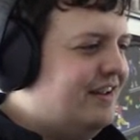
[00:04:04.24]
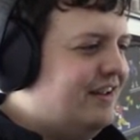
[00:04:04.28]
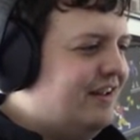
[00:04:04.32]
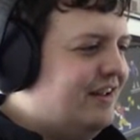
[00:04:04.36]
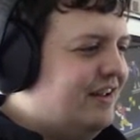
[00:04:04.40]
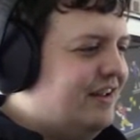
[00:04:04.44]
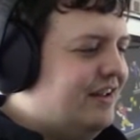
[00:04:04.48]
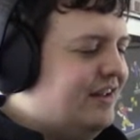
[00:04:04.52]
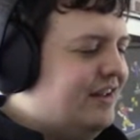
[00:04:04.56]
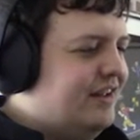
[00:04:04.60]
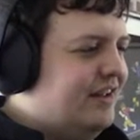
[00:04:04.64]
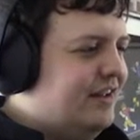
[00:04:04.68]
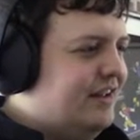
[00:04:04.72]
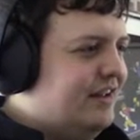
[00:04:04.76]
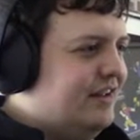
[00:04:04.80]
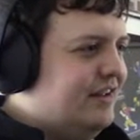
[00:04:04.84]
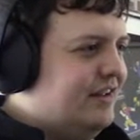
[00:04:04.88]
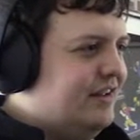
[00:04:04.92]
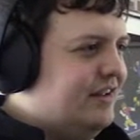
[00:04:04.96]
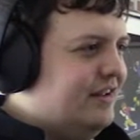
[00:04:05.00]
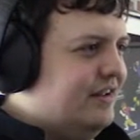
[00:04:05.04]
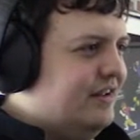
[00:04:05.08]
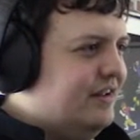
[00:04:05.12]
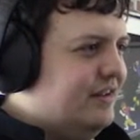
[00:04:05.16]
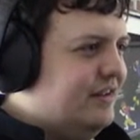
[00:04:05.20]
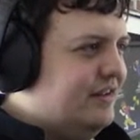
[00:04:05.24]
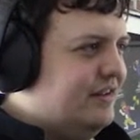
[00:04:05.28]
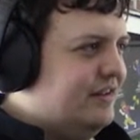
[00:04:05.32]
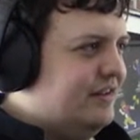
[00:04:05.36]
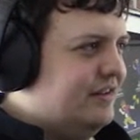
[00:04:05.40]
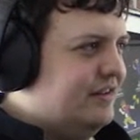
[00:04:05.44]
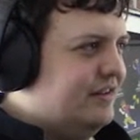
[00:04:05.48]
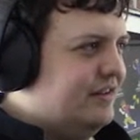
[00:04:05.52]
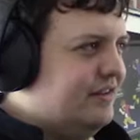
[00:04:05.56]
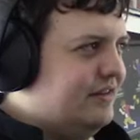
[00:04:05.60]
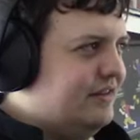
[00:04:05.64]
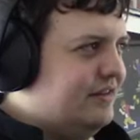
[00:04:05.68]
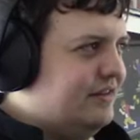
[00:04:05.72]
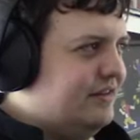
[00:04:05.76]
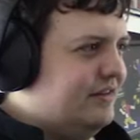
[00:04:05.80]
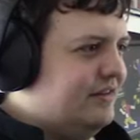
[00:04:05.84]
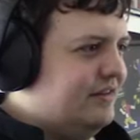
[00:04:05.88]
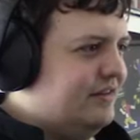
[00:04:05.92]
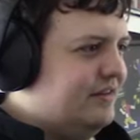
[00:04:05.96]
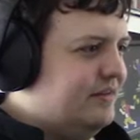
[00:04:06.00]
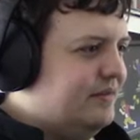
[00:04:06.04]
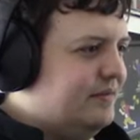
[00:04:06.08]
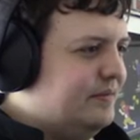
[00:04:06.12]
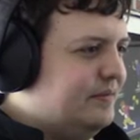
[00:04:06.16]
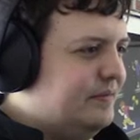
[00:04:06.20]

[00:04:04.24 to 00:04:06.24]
[no speech]